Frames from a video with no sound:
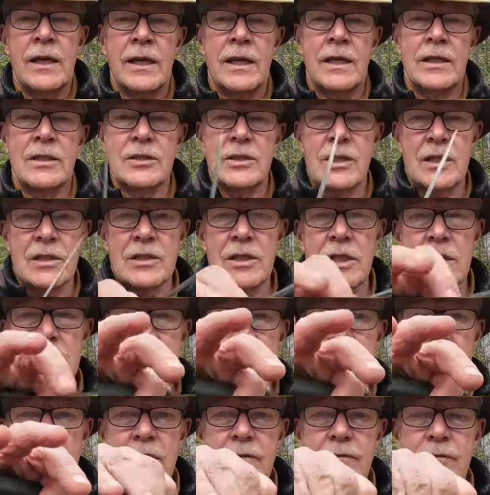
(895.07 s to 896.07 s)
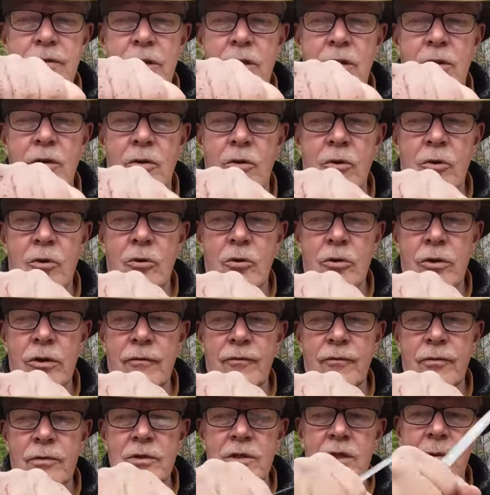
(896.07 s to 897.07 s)
It just doesn't have the
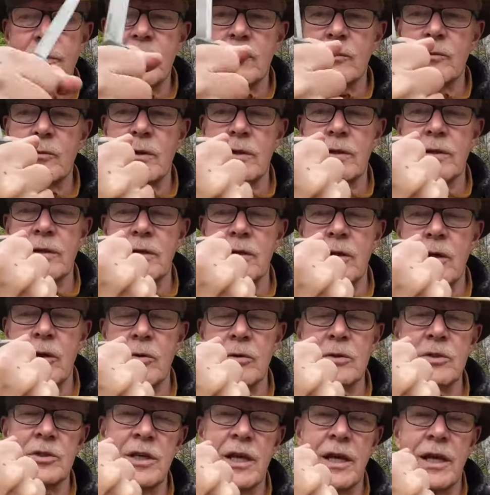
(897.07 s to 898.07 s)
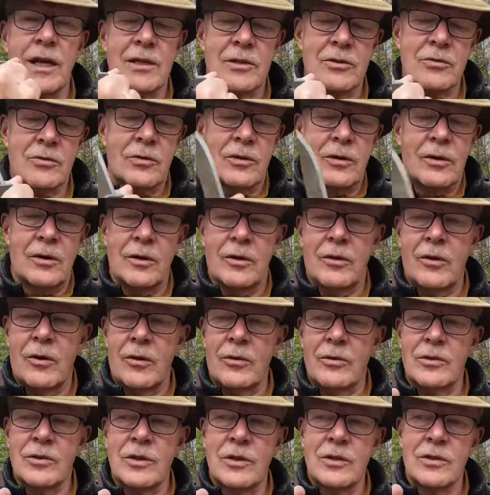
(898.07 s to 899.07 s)
girth for someone with large to extra
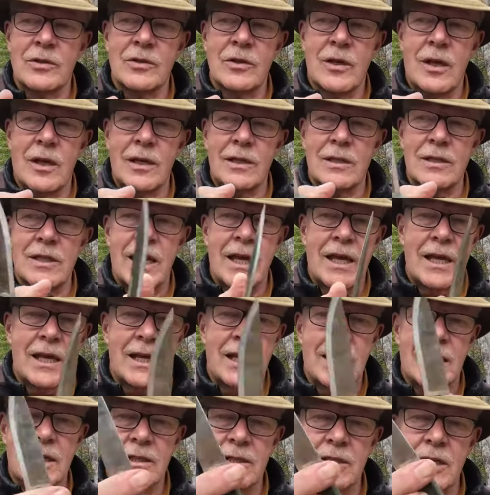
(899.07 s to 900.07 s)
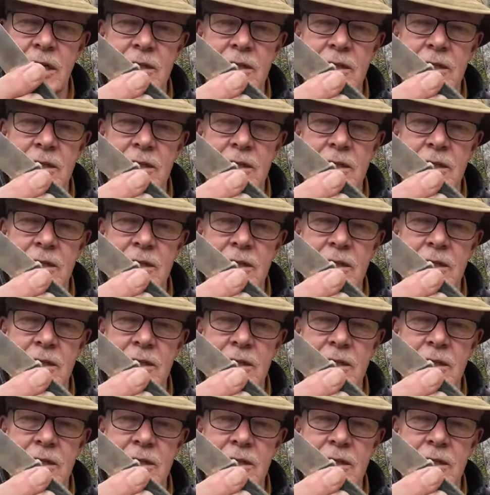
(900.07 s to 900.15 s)
large size hands.